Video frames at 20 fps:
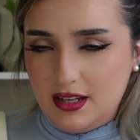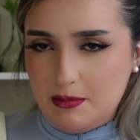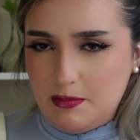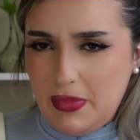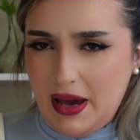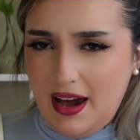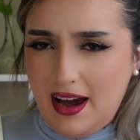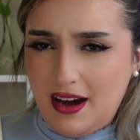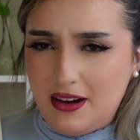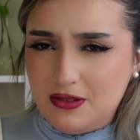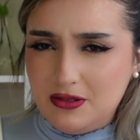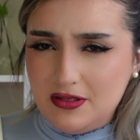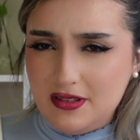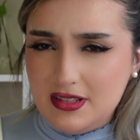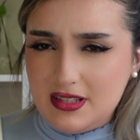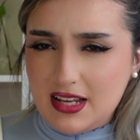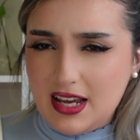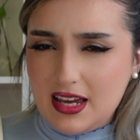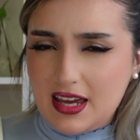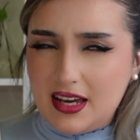
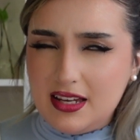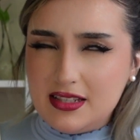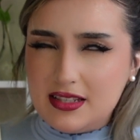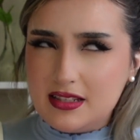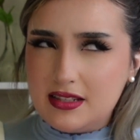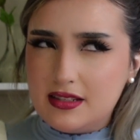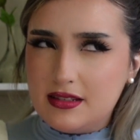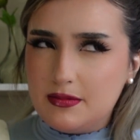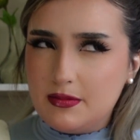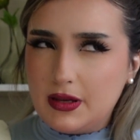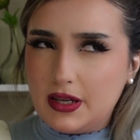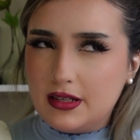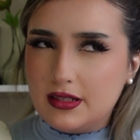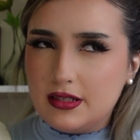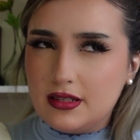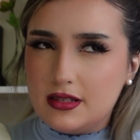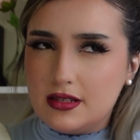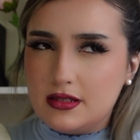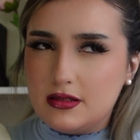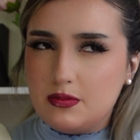pounds, I guess,
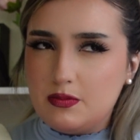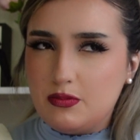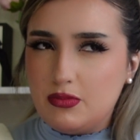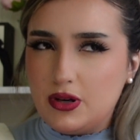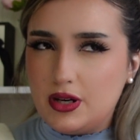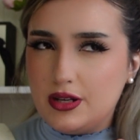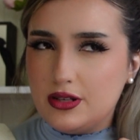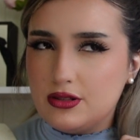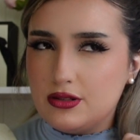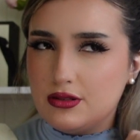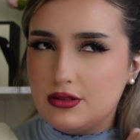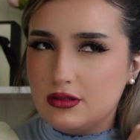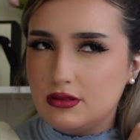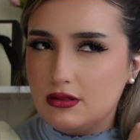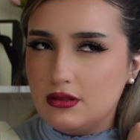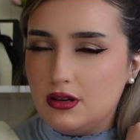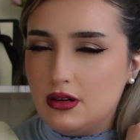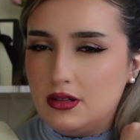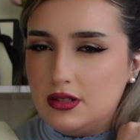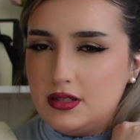because it's British
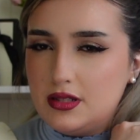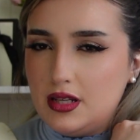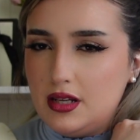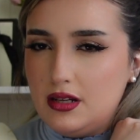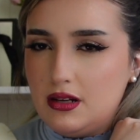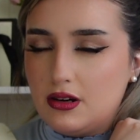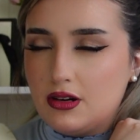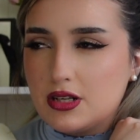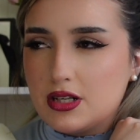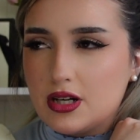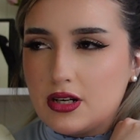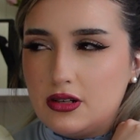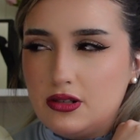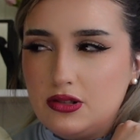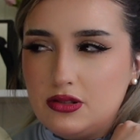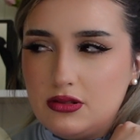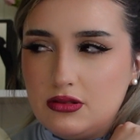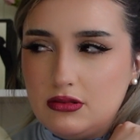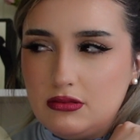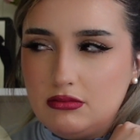currency or
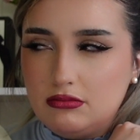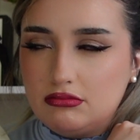euros.